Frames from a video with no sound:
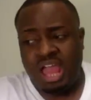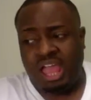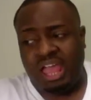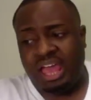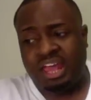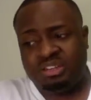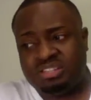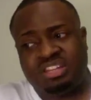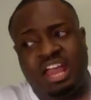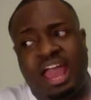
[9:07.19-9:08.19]
And
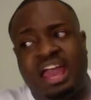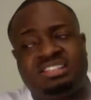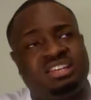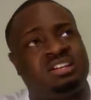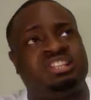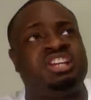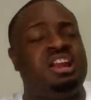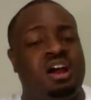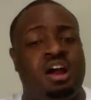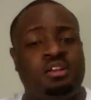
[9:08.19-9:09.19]
they're
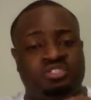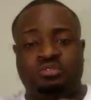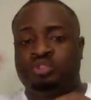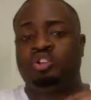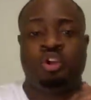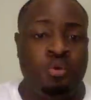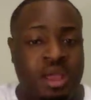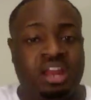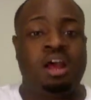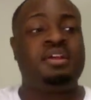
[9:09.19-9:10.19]
telling her, you know, you're
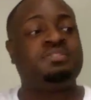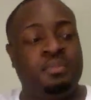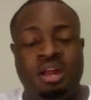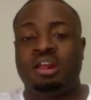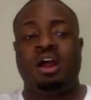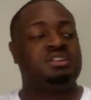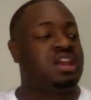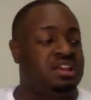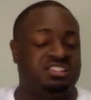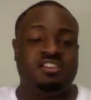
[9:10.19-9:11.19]
making all these money, all this
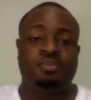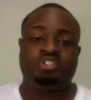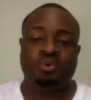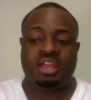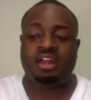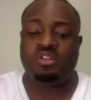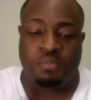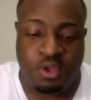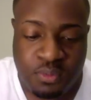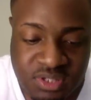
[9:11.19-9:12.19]
kind of stuff, but you ain't got no
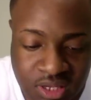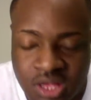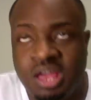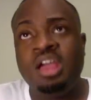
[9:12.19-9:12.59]
music.